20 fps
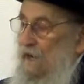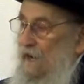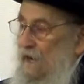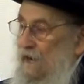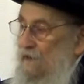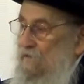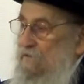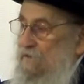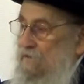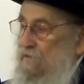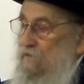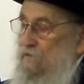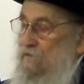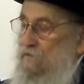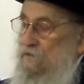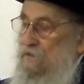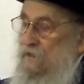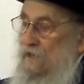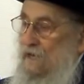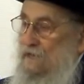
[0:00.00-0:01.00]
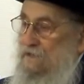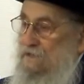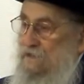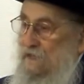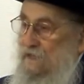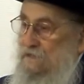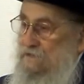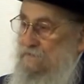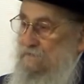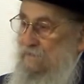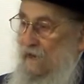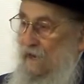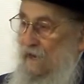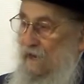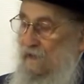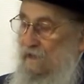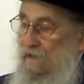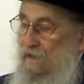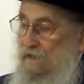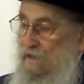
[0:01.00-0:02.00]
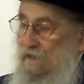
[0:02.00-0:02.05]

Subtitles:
how to utilize that spark.